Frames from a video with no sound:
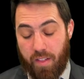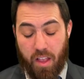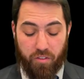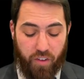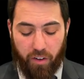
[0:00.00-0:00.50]

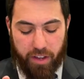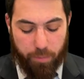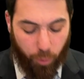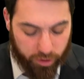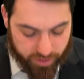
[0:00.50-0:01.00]
Very
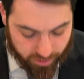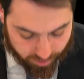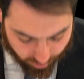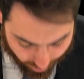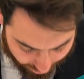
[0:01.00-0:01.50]
important
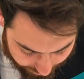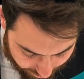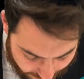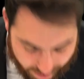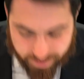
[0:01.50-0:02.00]
line.
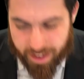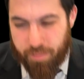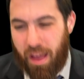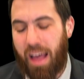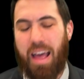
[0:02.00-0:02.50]
The
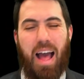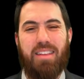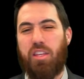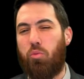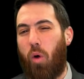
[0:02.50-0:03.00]

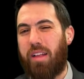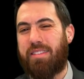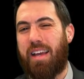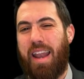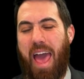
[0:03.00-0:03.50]
mechati. What's
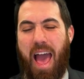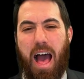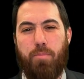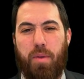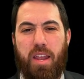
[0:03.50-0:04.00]
going to
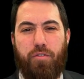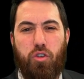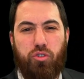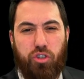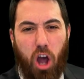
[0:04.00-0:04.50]
happen if you
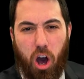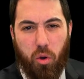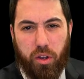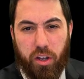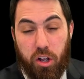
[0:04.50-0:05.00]

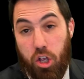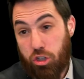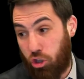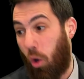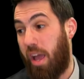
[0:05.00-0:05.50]
stoke?
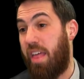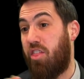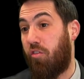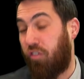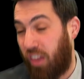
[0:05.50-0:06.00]
So in
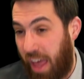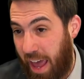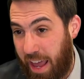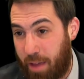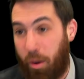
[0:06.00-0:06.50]
the
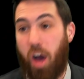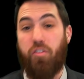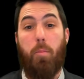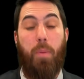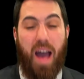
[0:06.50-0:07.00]
flame of
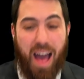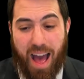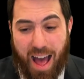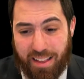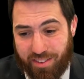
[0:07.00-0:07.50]
a
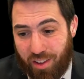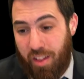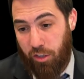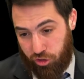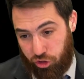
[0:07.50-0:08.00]
pot,
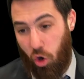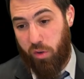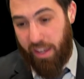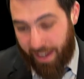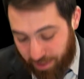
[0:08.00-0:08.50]

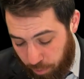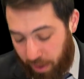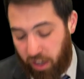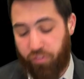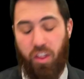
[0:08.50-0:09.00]
stoking gets a
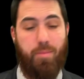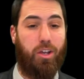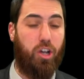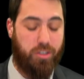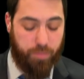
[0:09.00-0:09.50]
bigger flame, it
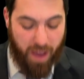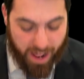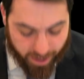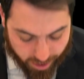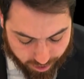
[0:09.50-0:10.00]
cooks
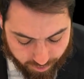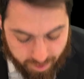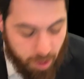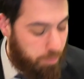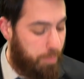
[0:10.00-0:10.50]
better.
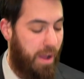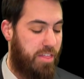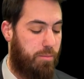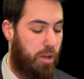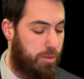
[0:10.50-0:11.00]
But by
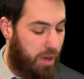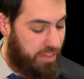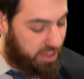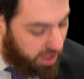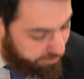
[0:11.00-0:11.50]
the mugmar and
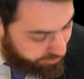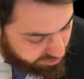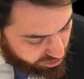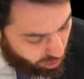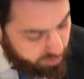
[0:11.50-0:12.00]
the garfas,
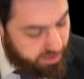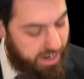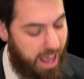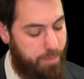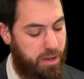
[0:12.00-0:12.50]
you know what's going to
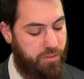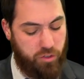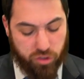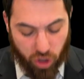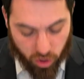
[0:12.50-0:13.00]
happen if you
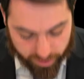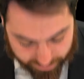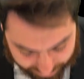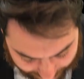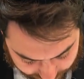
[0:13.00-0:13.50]
stoke it,
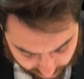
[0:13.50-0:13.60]
says the